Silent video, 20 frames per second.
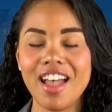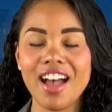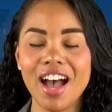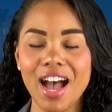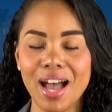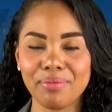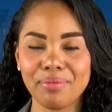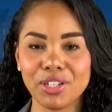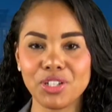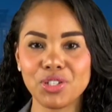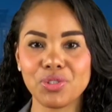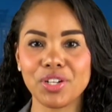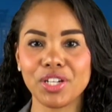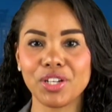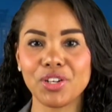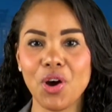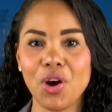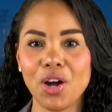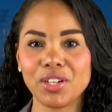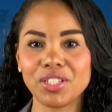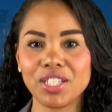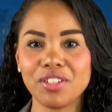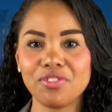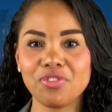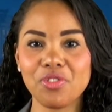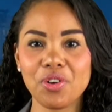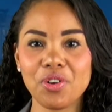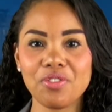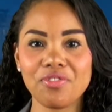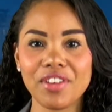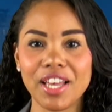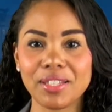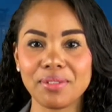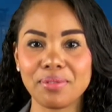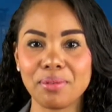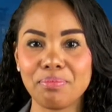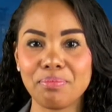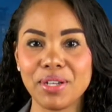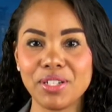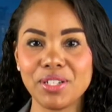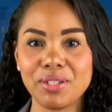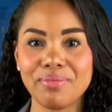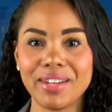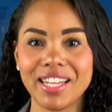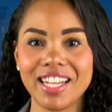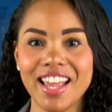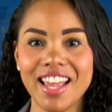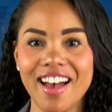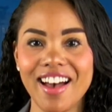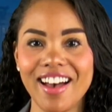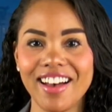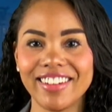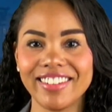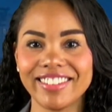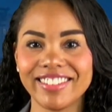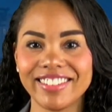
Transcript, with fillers: I'm Katrina Cotton for InvestmentPitch Media.